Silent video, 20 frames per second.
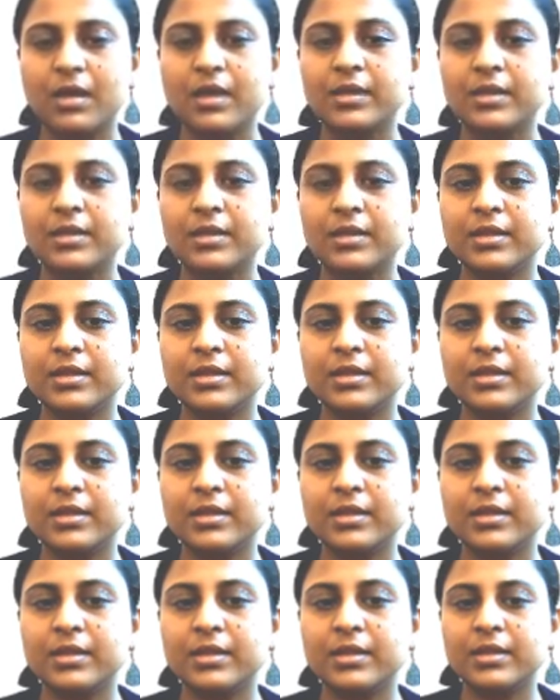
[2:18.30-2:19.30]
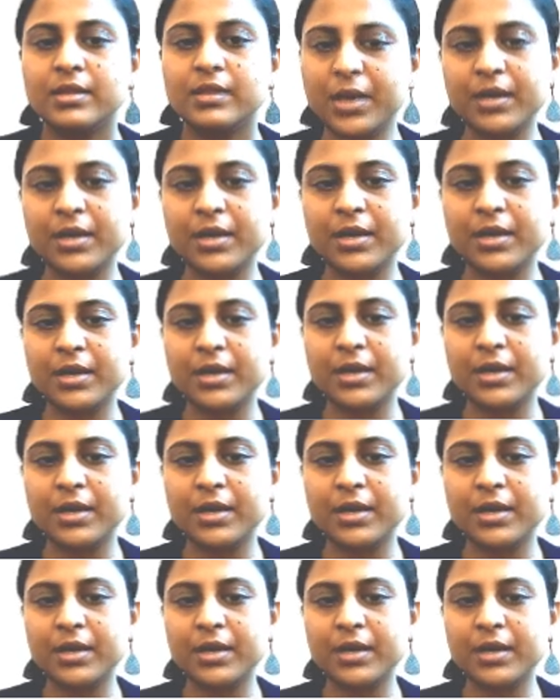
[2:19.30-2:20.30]
This is a very big
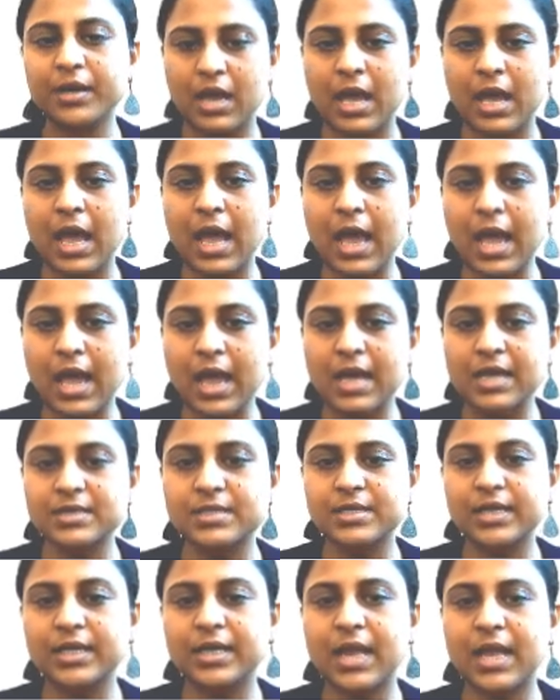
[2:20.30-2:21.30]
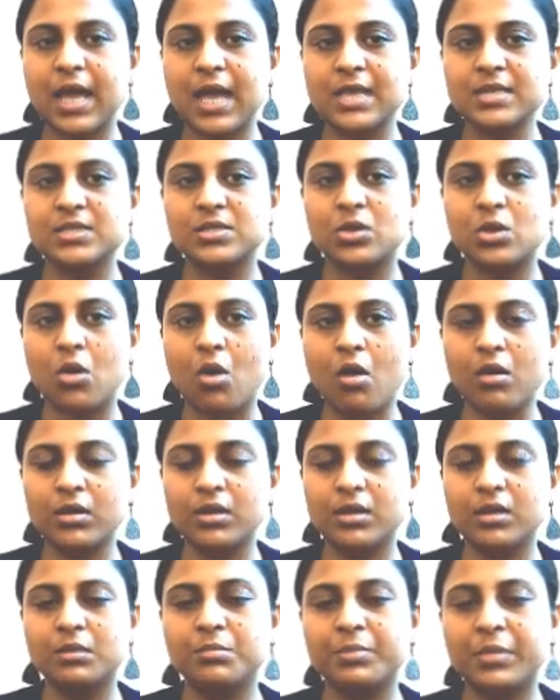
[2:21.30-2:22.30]
decision as it has
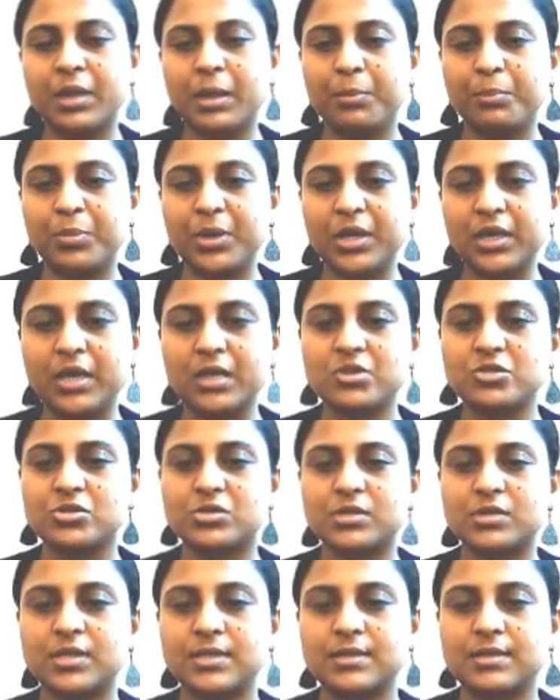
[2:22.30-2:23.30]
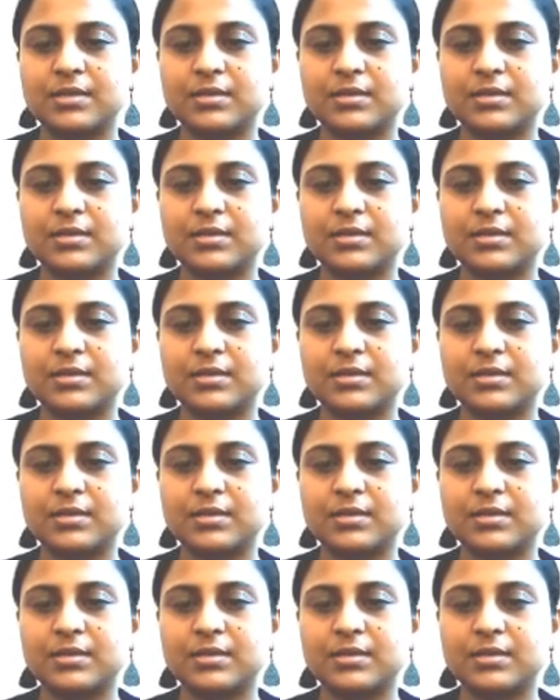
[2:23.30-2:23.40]
long-term implications.